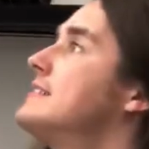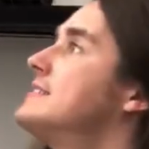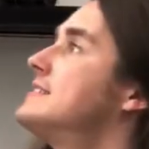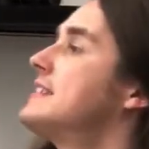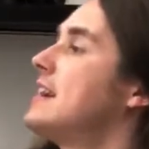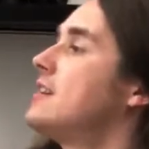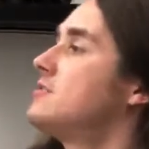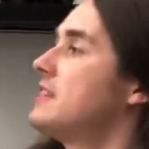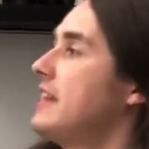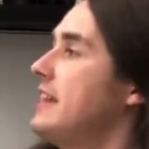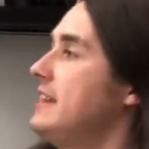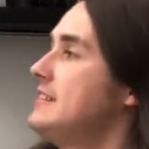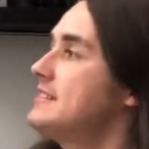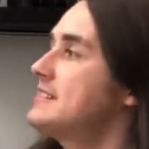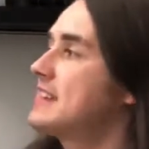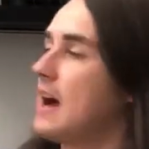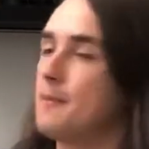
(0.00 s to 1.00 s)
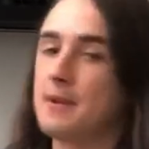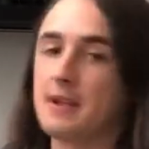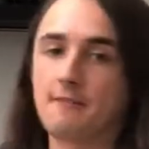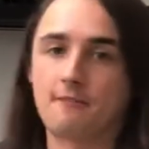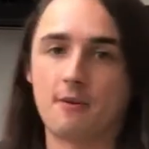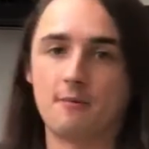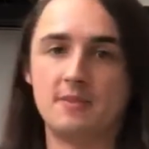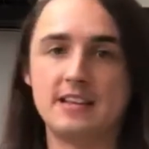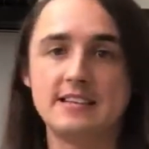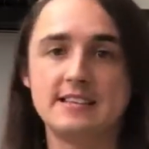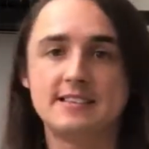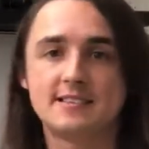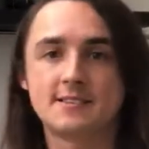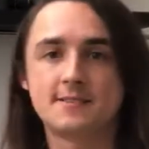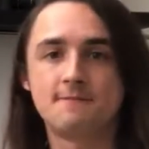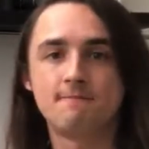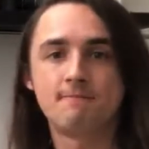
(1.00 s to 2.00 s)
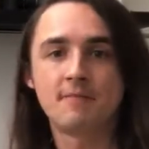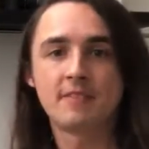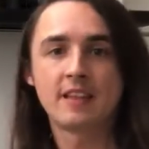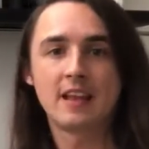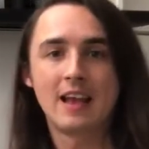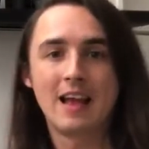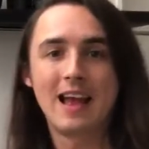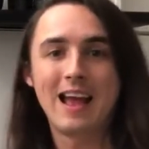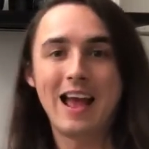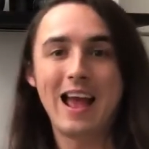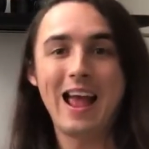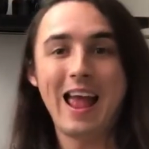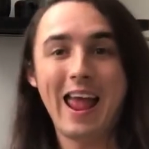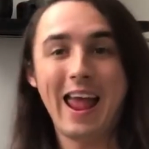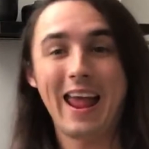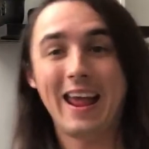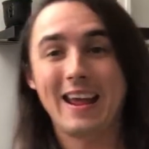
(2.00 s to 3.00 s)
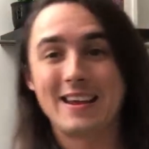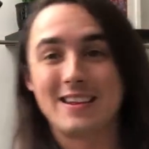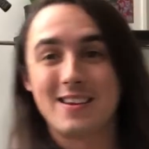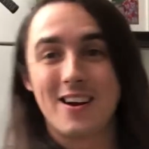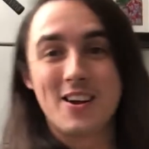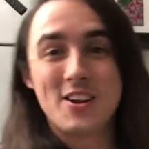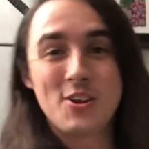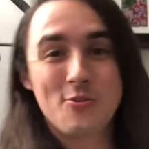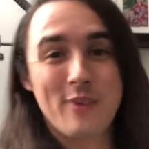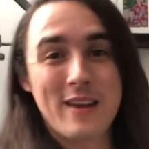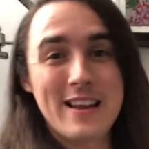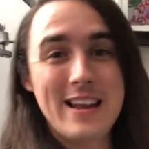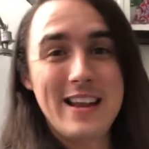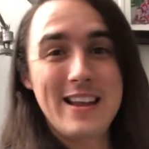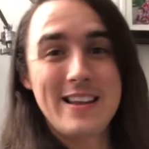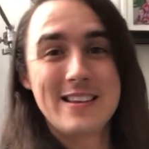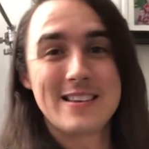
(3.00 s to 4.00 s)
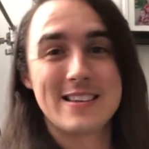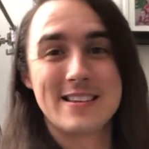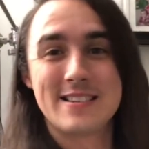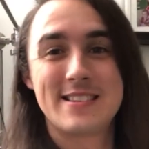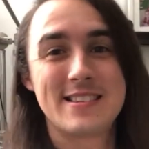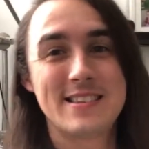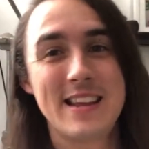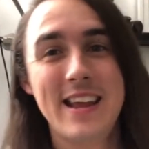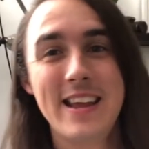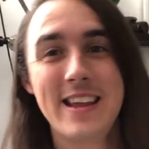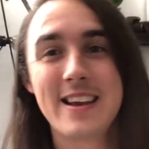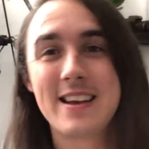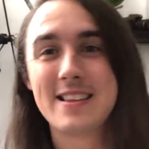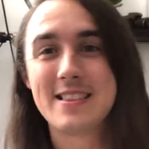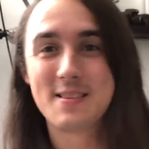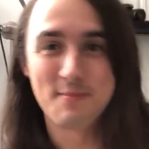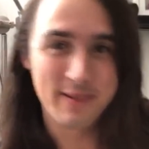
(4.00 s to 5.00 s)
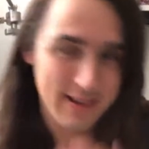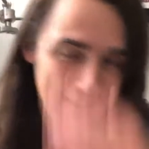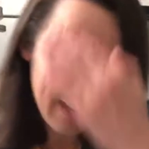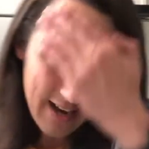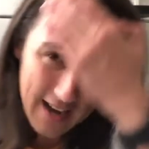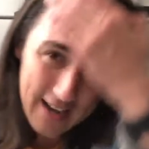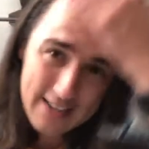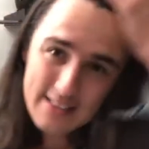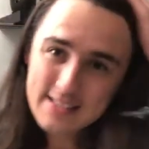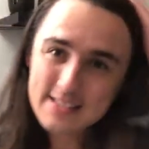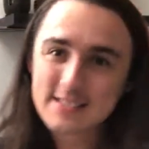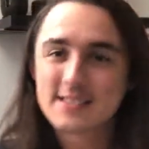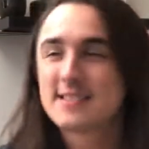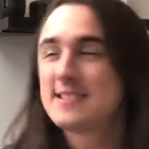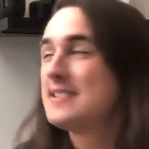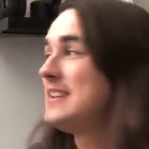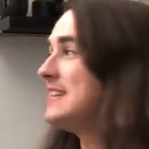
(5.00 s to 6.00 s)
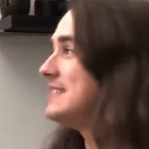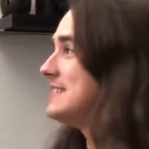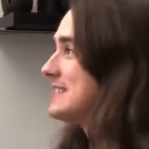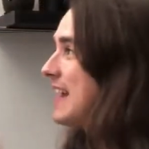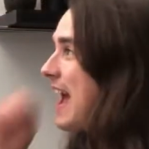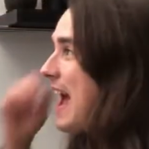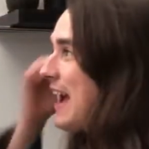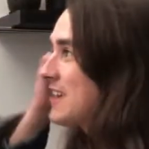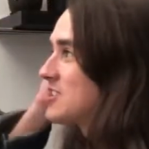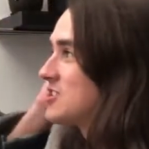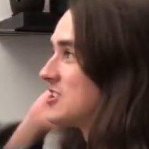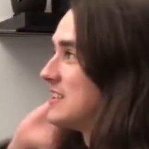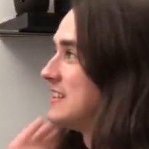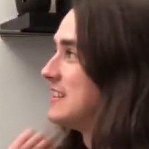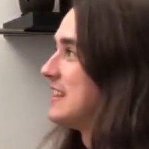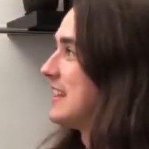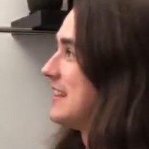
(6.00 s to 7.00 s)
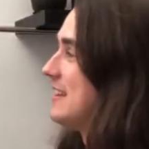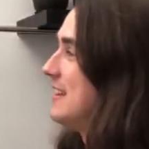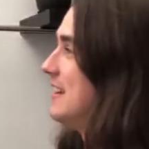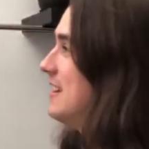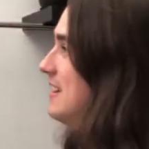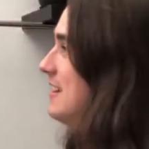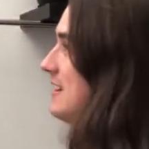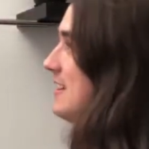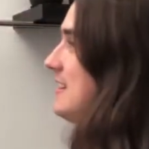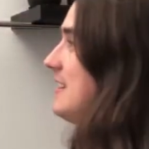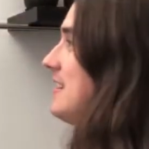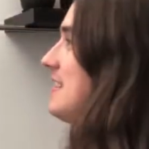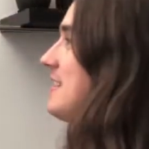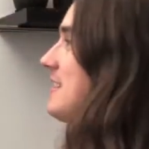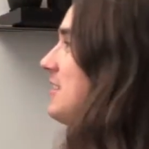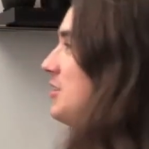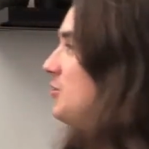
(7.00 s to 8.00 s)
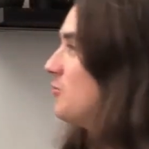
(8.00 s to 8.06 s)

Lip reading: sound is coming from this. And are you ready to see the behind the scenes action that you